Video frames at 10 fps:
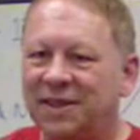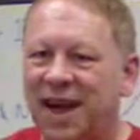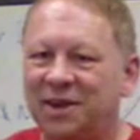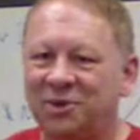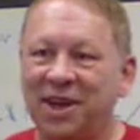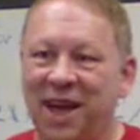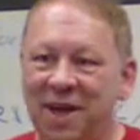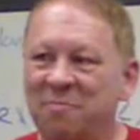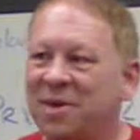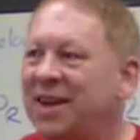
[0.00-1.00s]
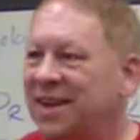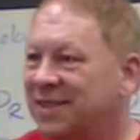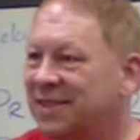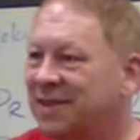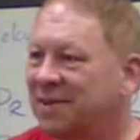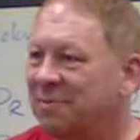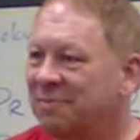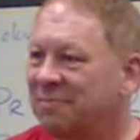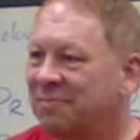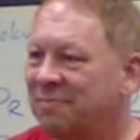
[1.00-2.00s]
actually a mini disc.
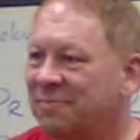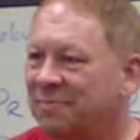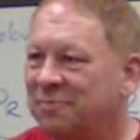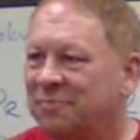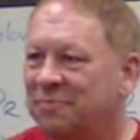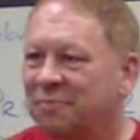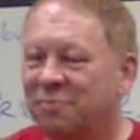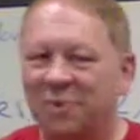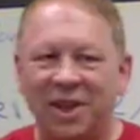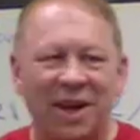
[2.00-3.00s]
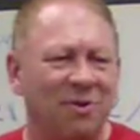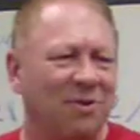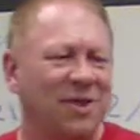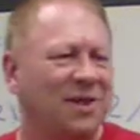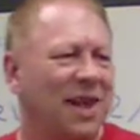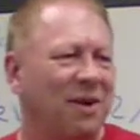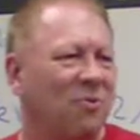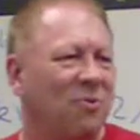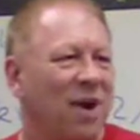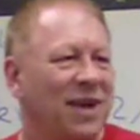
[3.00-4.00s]
But they were always like,
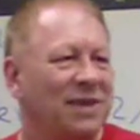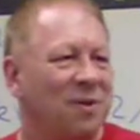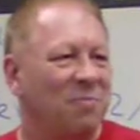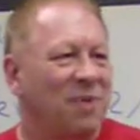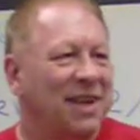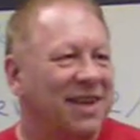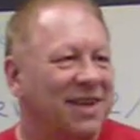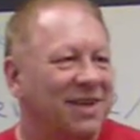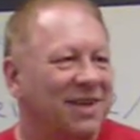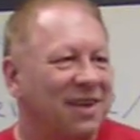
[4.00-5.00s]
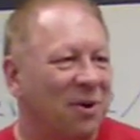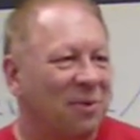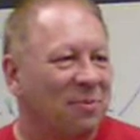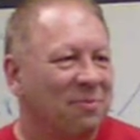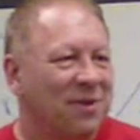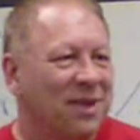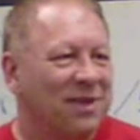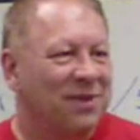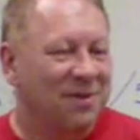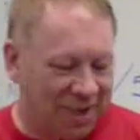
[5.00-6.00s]
well, why is it a mini disc? You know,
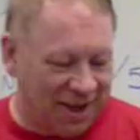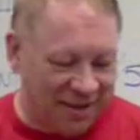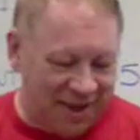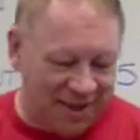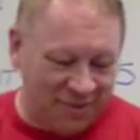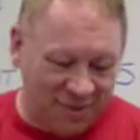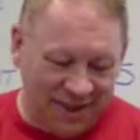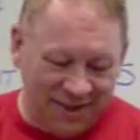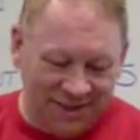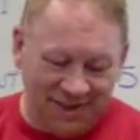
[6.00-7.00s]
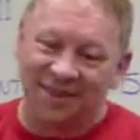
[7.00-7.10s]
but that's because